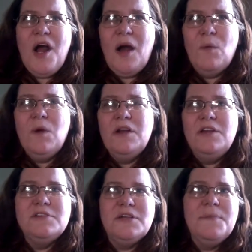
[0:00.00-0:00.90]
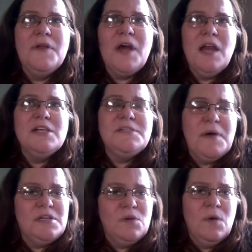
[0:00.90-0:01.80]
want to do something kind of
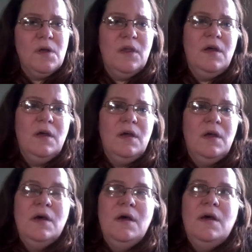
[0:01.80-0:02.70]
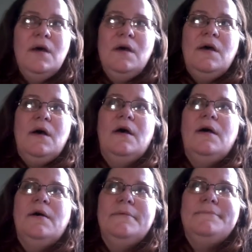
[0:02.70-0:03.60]
special with it.
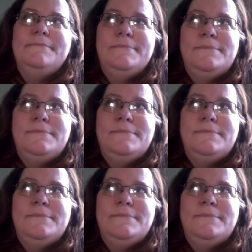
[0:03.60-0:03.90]
Um,